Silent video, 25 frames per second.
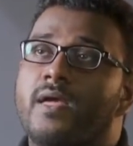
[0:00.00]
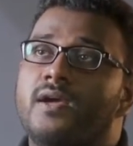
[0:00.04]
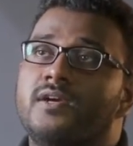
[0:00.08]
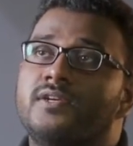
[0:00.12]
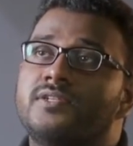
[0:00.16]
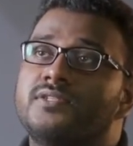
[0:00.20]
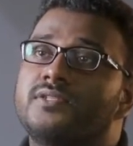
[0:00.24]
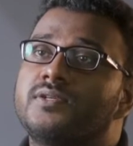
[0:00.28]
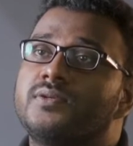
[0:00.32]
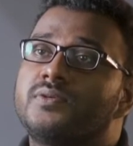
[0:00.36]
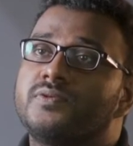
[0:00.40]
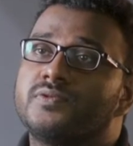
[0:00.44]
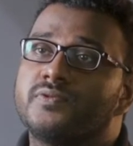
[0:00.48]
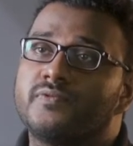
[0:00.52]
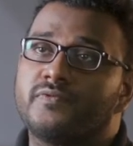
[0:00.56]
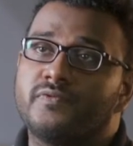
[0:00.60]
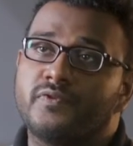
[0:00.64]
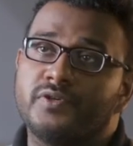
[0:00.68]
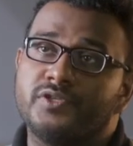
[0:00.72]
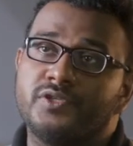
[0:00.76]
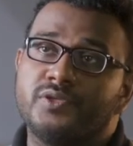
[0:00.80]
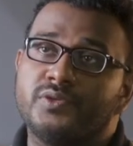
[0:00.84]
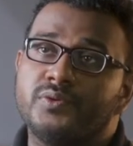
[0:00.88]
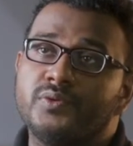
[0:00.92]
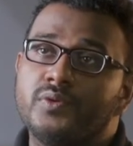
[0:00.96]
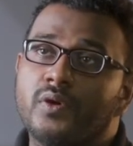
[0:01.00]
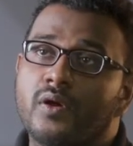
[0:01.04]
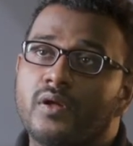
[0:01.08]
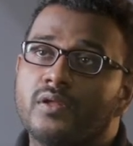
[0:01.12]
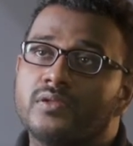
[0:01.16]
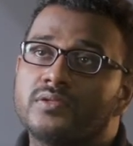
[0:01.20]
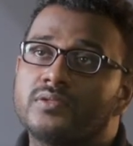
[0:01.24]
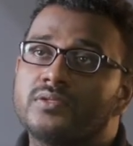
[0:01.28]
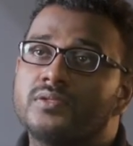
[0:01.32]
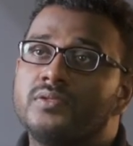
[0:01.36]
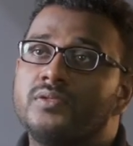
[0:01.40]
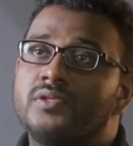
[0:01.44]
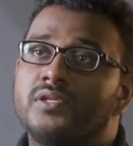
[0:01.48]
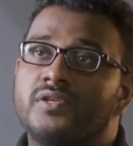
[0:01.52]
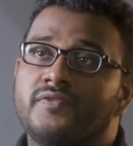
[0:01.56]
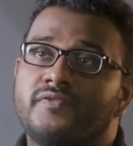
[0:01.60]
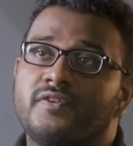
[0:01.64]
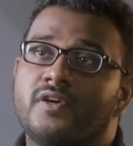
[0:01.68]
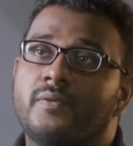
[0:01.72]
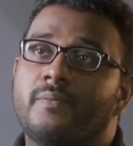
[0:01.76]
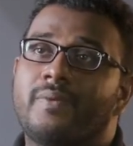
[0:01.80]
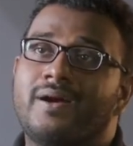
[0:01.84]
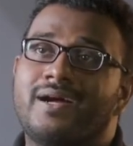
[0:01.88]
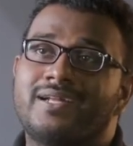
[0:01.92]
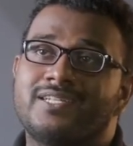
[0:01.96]
So for you also, if you are
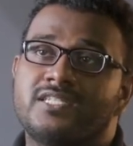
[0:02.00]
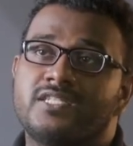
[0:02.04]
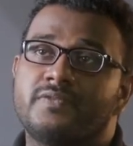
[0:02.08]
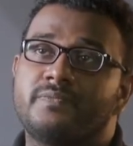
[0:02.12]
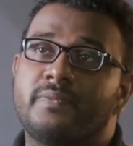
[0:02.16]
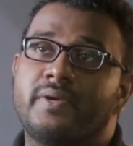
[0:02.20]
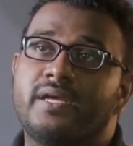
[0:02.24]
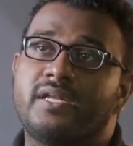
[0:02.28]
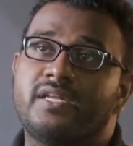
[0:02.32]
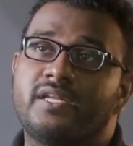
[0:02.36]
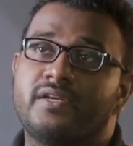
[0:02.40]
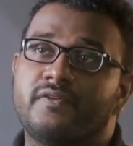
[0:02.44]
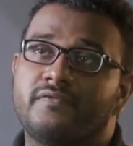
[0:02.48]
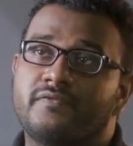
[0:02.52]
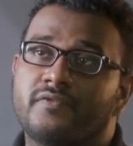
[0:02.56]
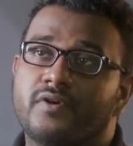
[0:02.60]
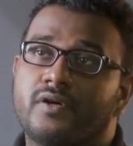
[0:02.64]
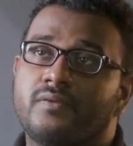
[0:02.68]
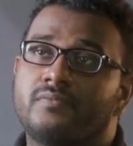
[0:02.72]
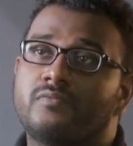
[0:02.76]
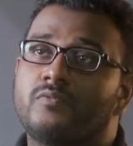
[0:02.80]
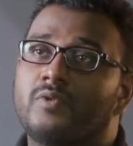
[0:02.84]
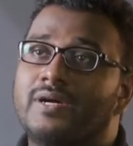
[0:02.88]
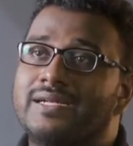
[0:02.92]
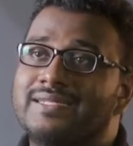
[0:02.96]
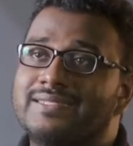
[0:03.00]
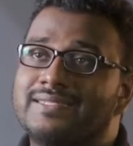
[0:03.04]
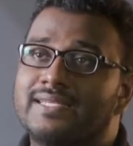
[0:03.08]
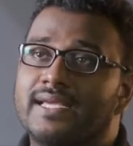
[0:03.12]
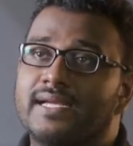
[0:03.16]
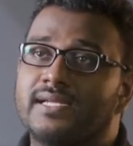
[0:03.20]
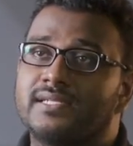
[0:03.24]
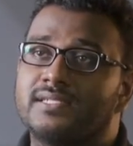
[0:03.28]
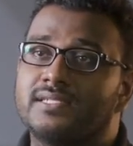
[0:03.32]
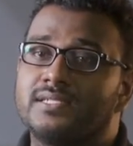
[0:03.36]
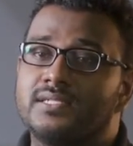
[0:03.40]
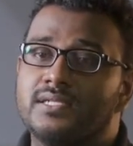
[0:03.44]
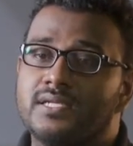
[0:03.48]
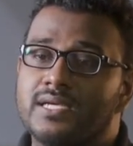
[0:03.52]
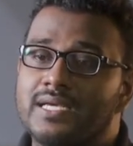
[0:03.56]
participating from one sector,